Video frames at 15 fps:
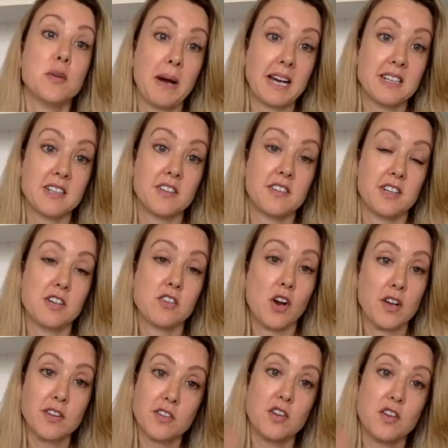back to zero.
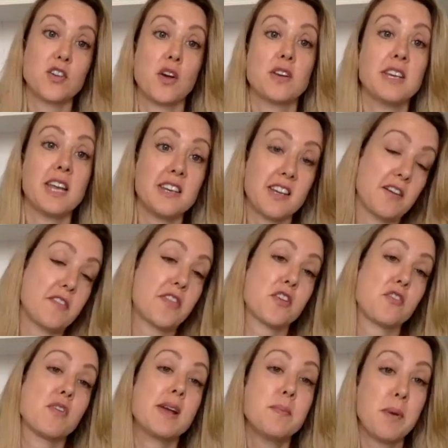So you don't need to have
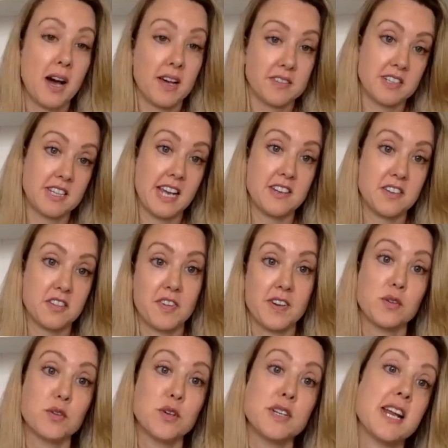3 bars a day to feel
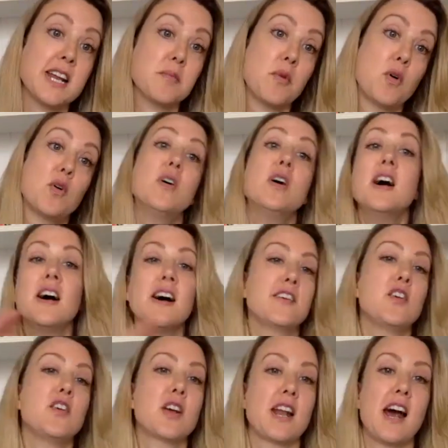good anymore.
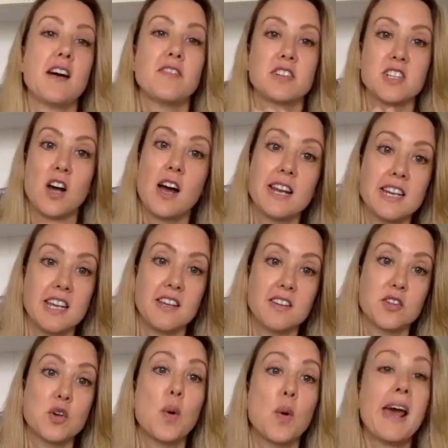You can have a tiny
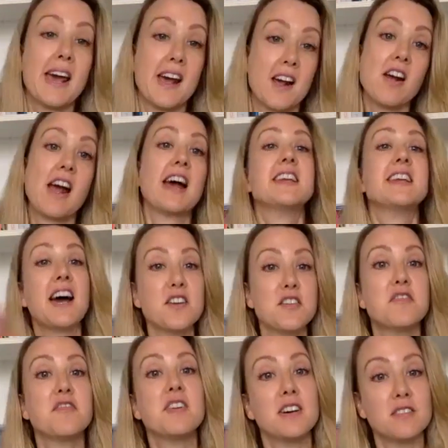square and now you
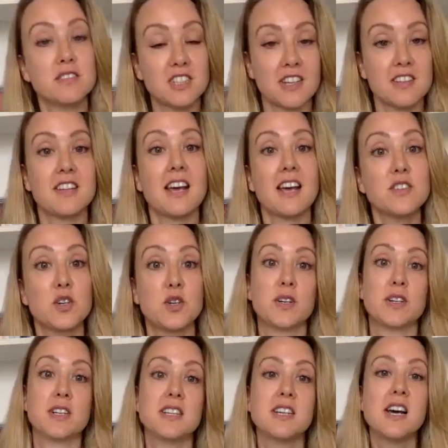feel just as
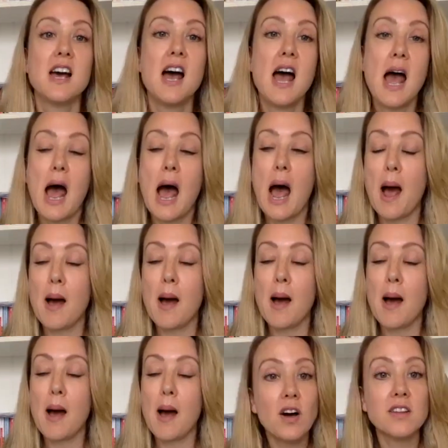good.
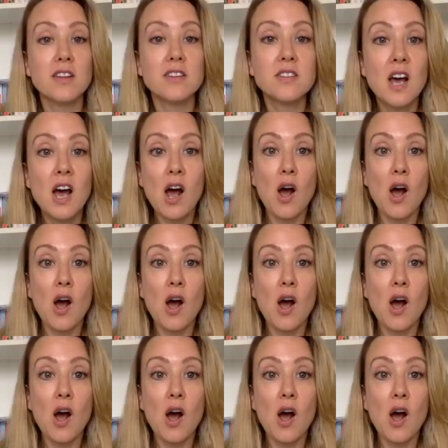Because